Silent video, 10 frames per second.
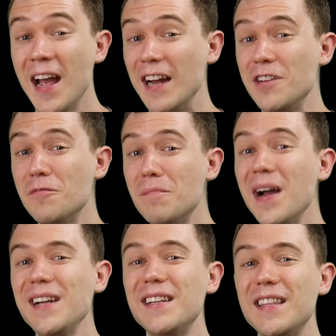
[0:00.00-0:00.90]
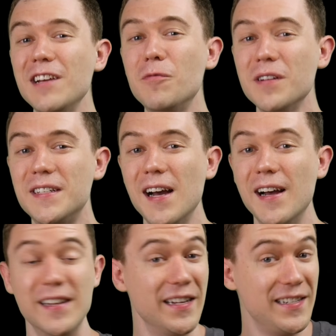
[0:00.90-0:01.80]
And you might think we're
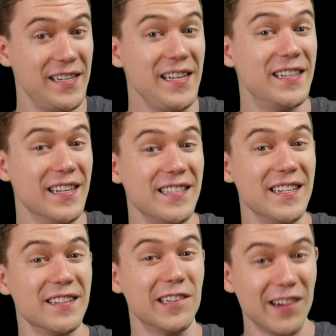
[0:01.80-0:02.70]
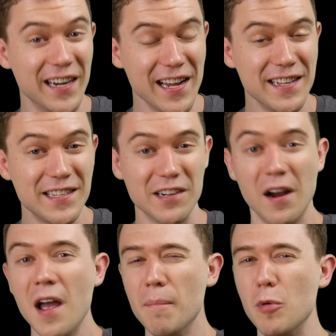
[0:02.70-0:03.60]
done, indeed this is a great
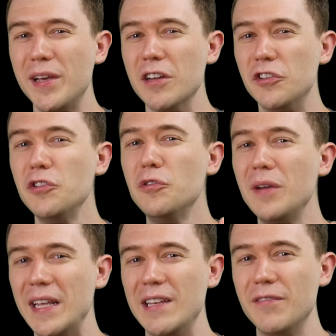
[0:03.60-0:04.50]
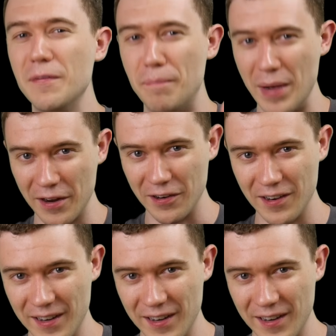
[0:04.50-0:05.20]
answer, but we can do even better.